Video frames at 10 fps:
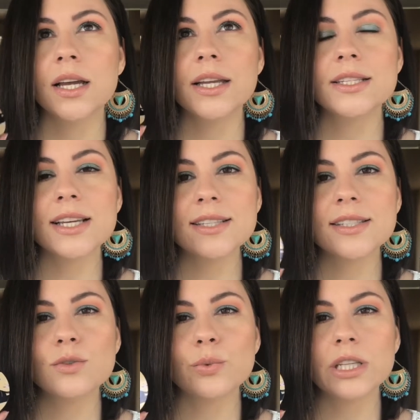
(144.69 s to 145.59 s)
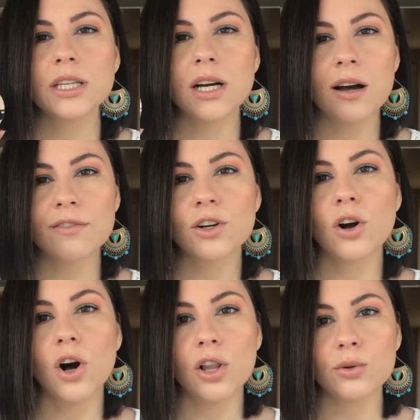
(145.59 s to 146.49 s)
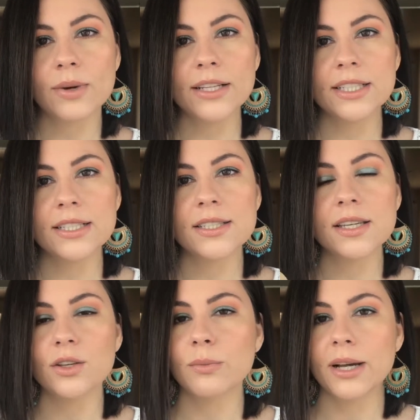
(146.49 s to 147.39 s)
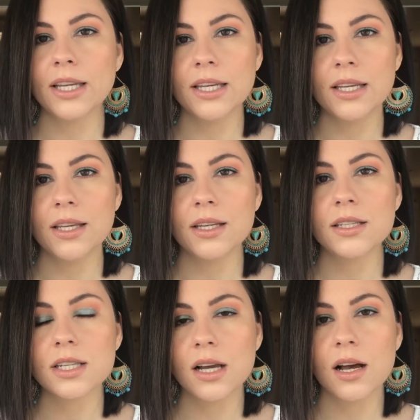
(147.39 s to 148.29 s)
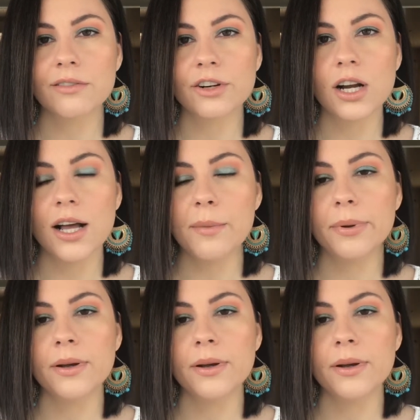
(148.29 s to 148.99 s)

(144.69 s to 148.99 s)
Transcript: It doesn't really cover all the redness that you might need to cover up